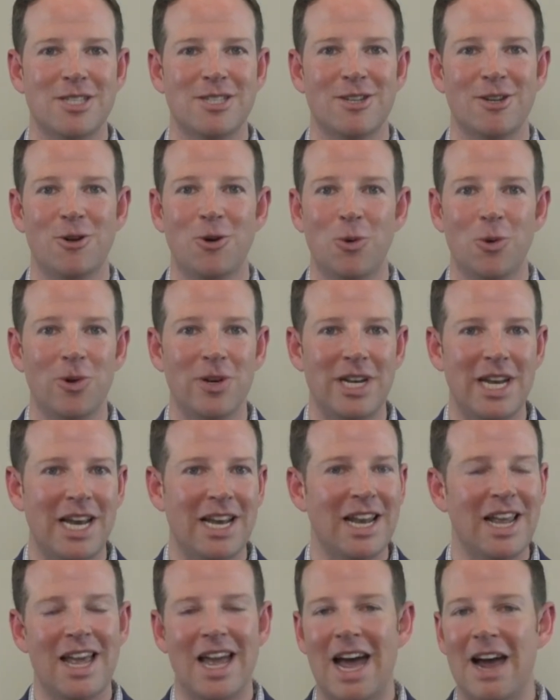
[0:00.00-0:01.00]
is to
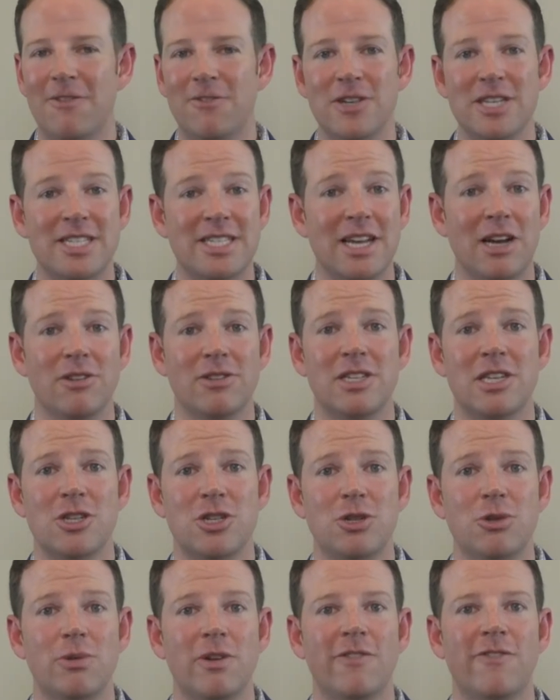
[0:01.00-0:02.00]
coordinate every cell,
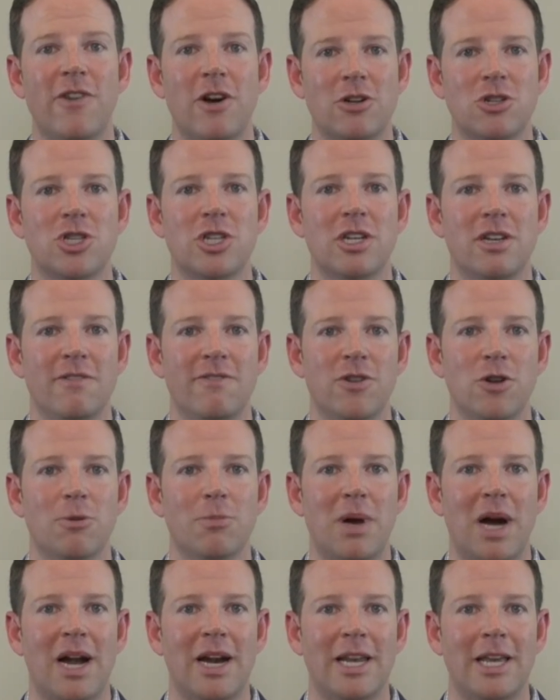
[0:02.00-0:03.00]
tissue, and function of
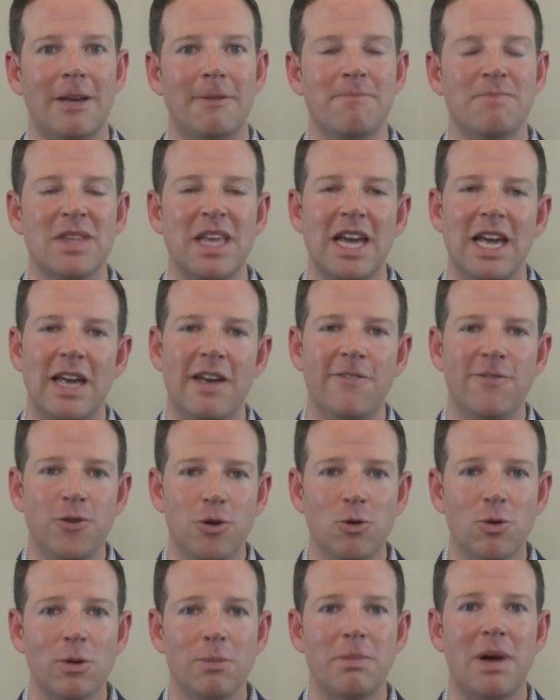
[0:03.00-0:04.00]
your body. If
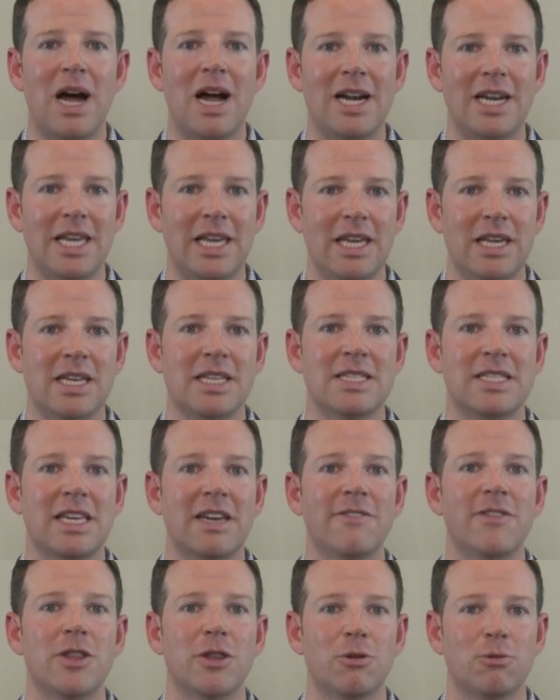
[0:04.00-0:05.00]
your body is
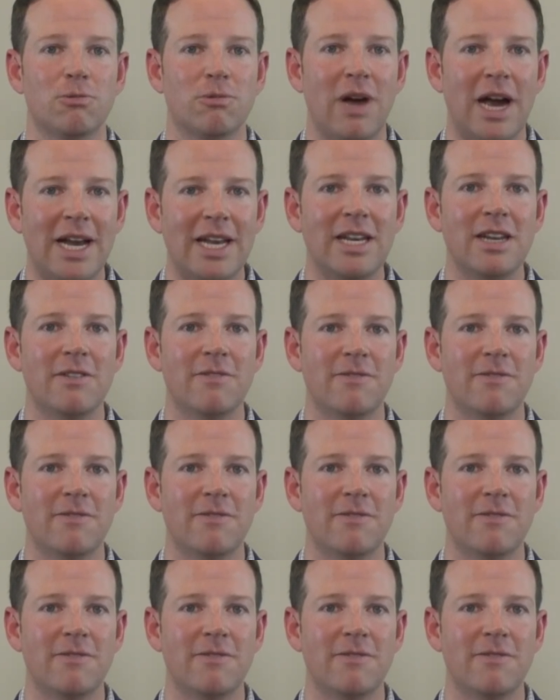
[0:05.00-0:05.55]
given the right